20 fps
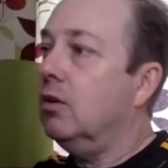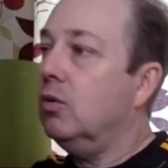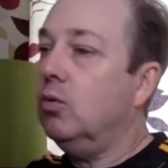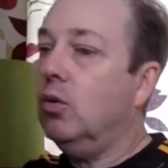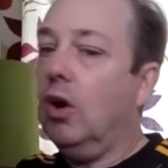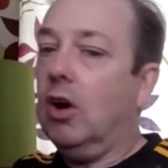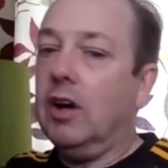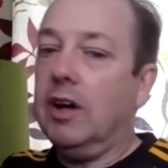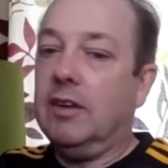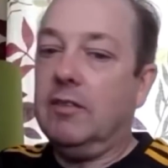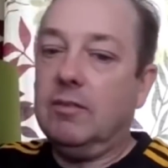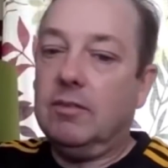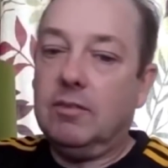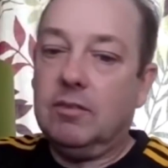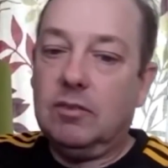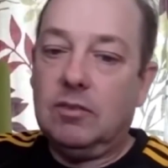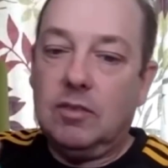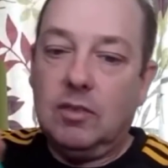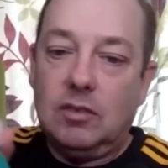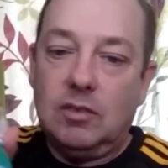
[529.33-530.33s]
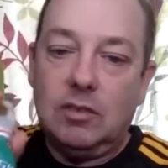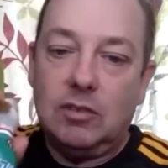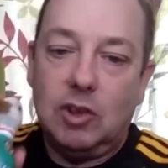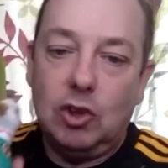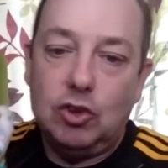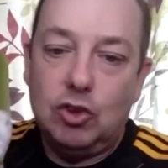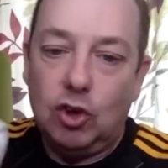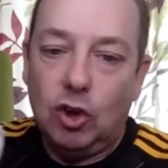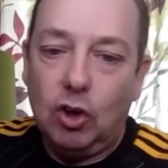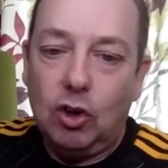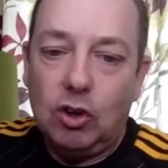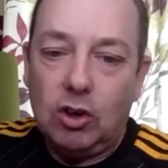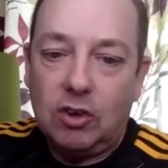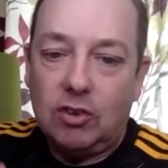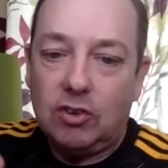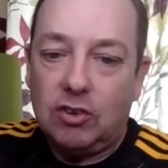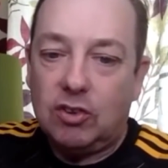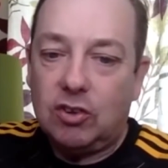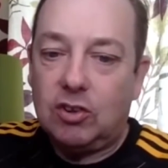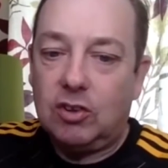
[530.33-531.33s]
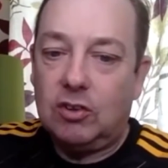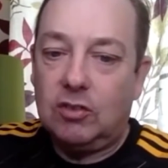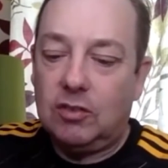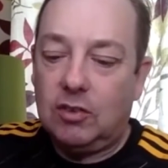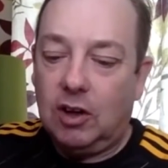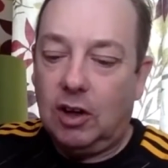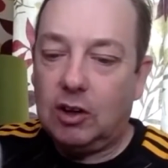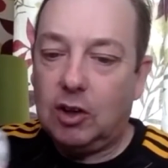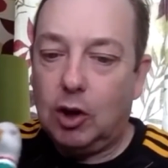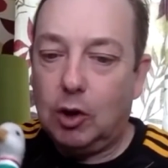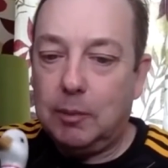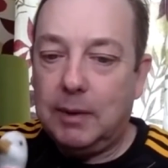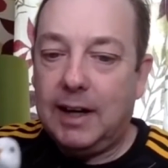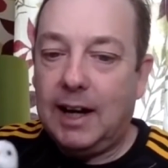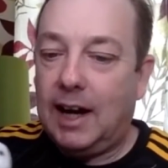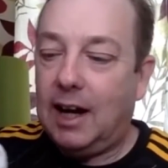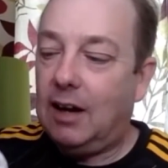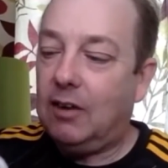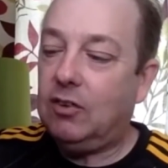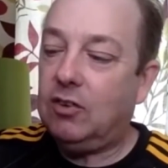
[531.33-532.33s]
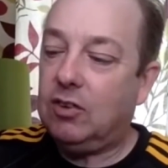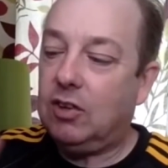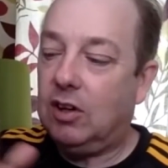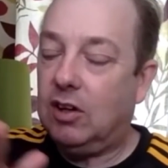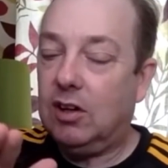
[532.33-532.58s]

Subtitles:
Right, the ducks are coming out.